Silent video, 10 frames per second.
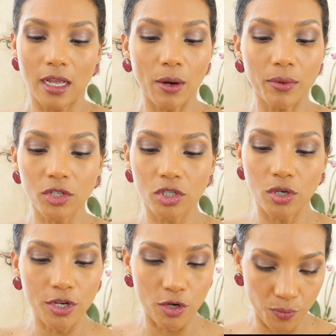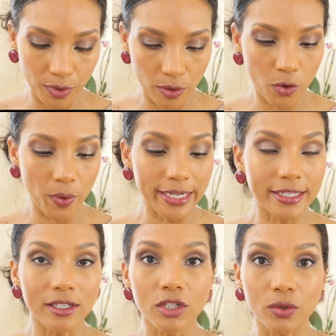I will show you real quick
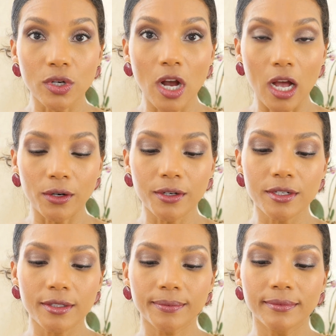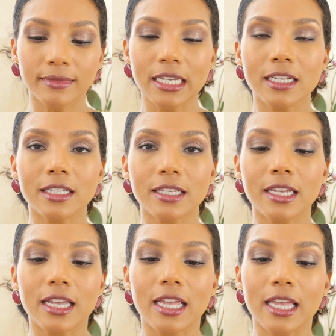these two colors.
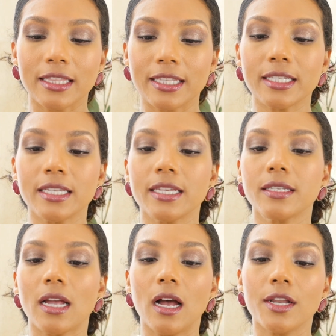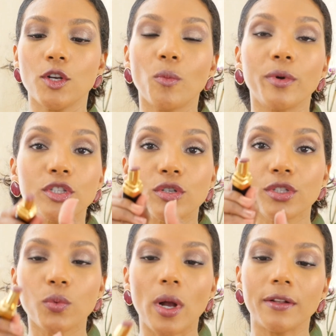This is uh, number
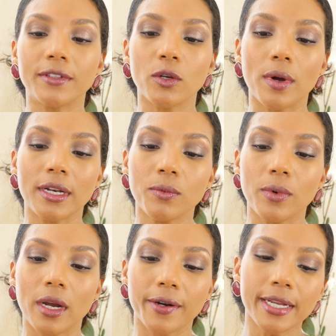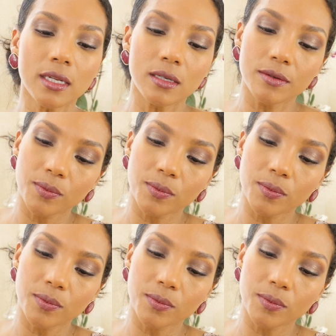212, the one I'm wearing.